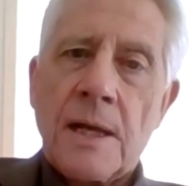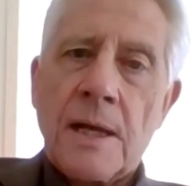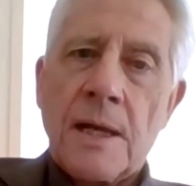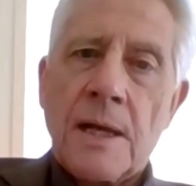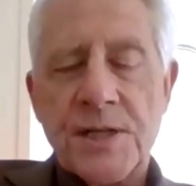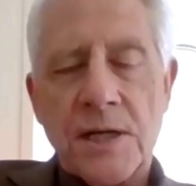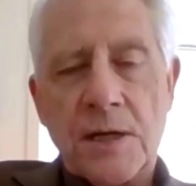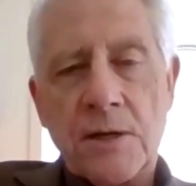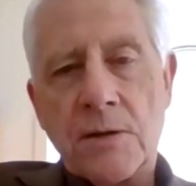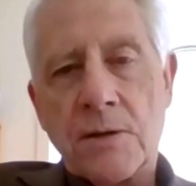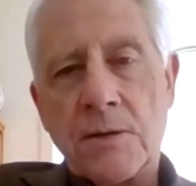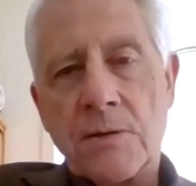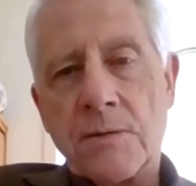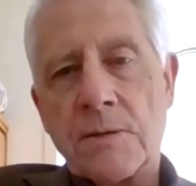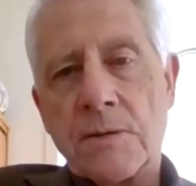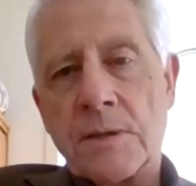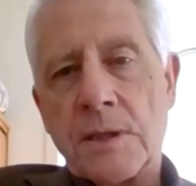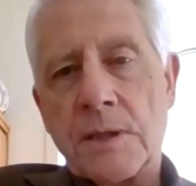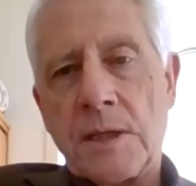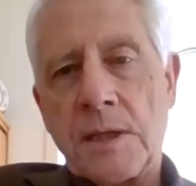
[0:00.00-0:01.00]
And
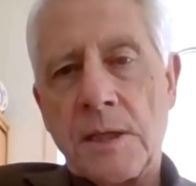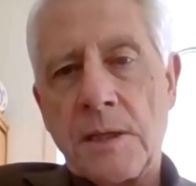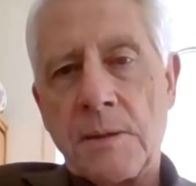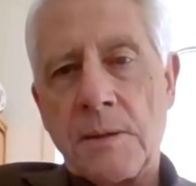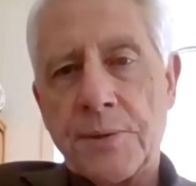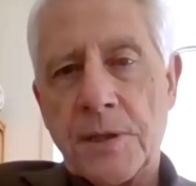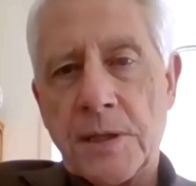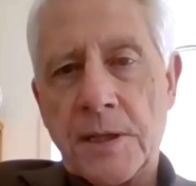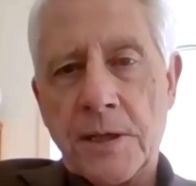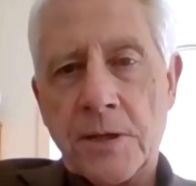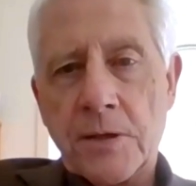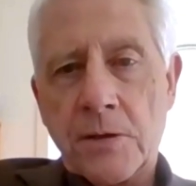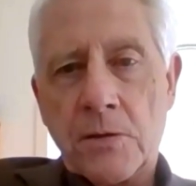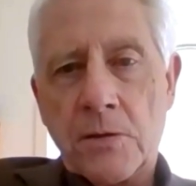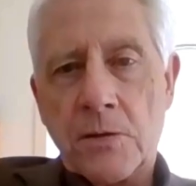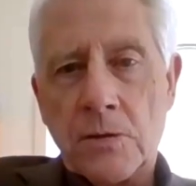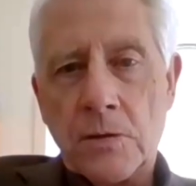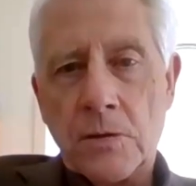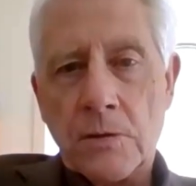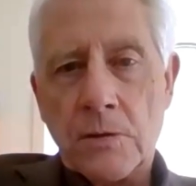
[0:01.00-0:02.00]
so the
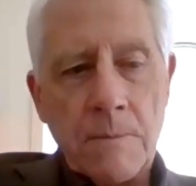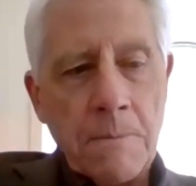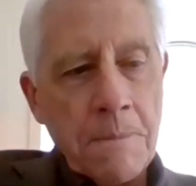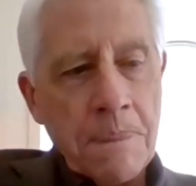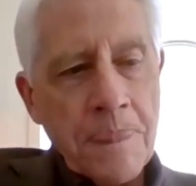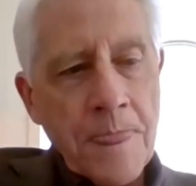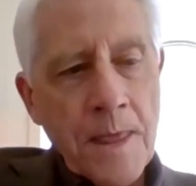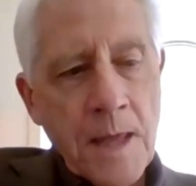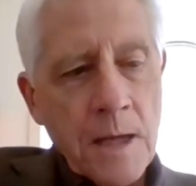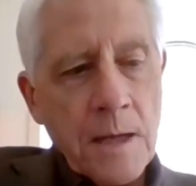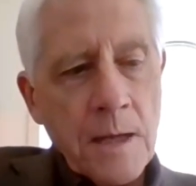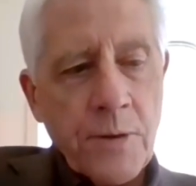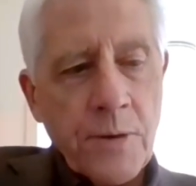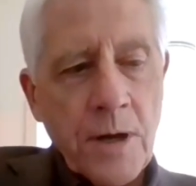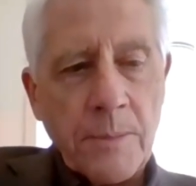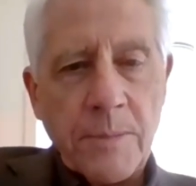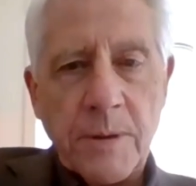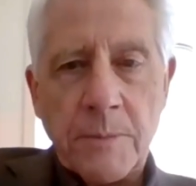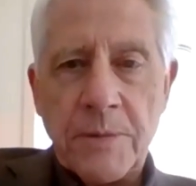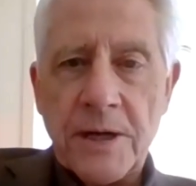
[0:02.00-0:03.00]
political
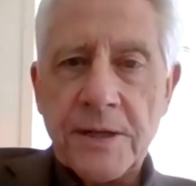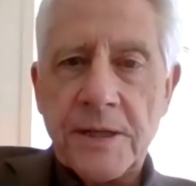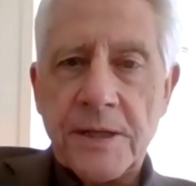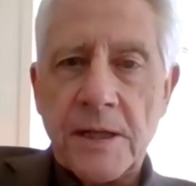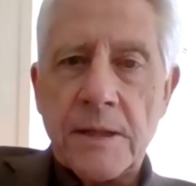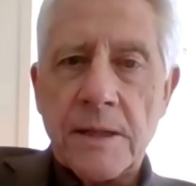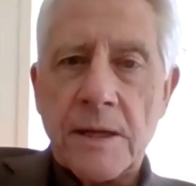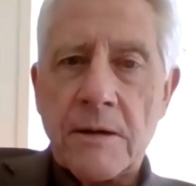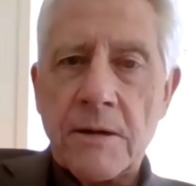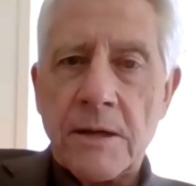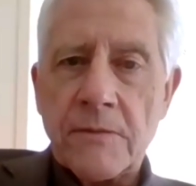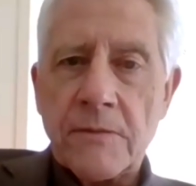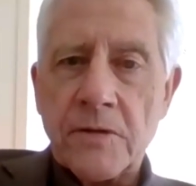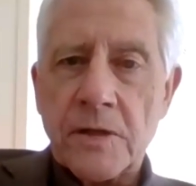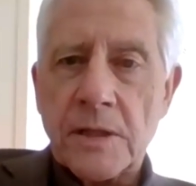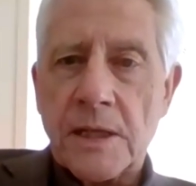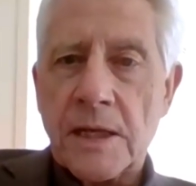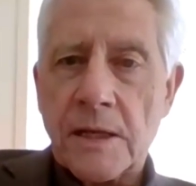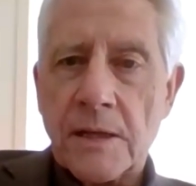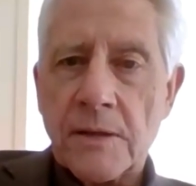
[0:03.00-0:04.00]
probability theory
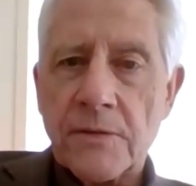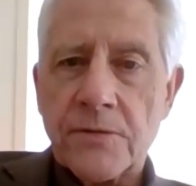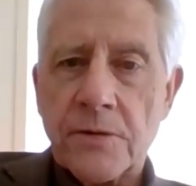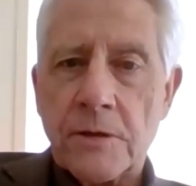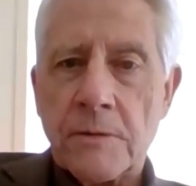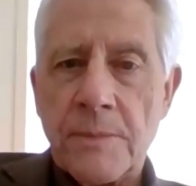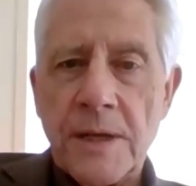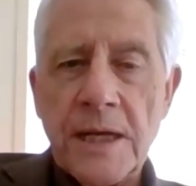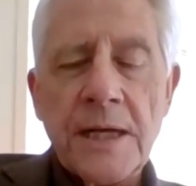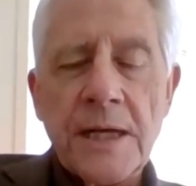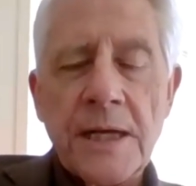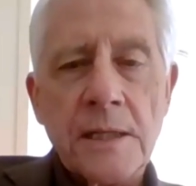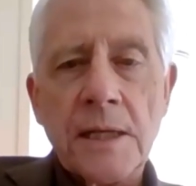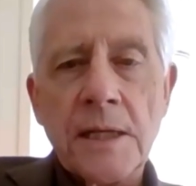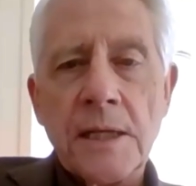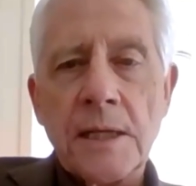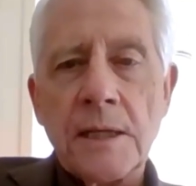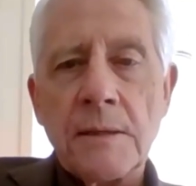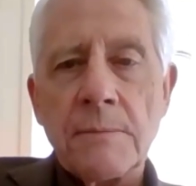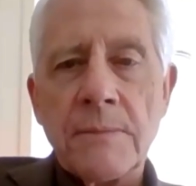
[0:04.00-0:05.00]
of it getting through
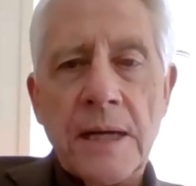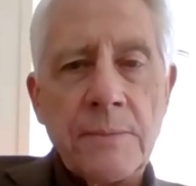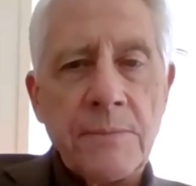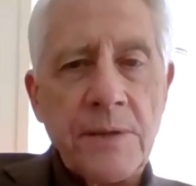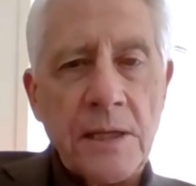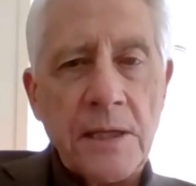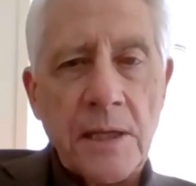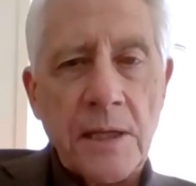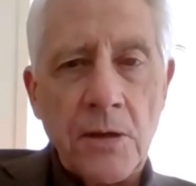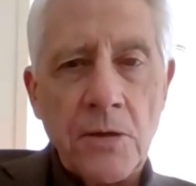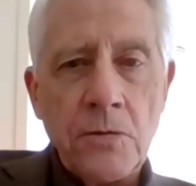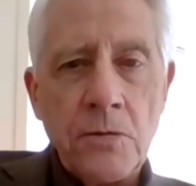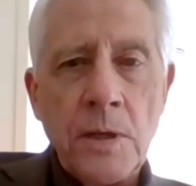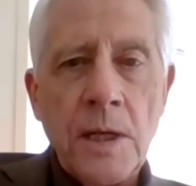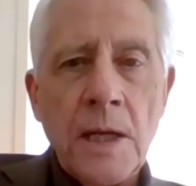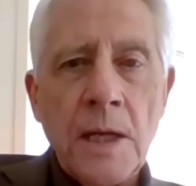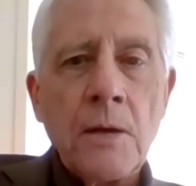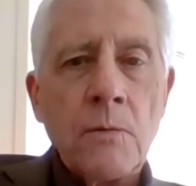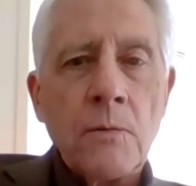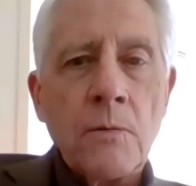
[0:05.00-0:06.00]
immediately may be low,